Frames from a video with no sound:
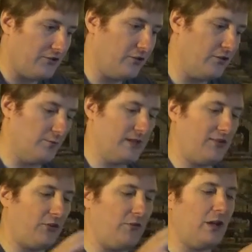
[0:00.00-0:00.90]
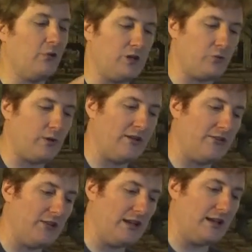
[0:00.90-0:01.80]
So there'd be a sphere which we
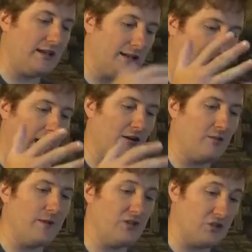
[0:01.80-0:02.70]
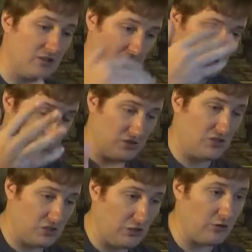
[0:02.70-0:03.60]
see, and in higher dimensions it is a
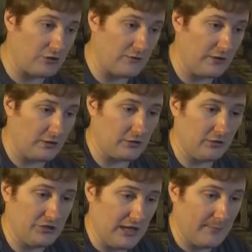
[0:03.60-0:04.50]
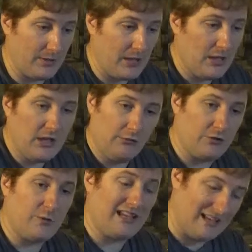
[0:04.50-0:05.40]
pseudospherical shape
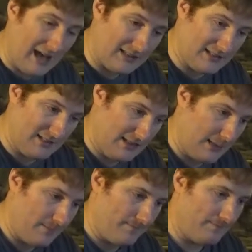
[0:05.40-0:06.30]
which we cannot see.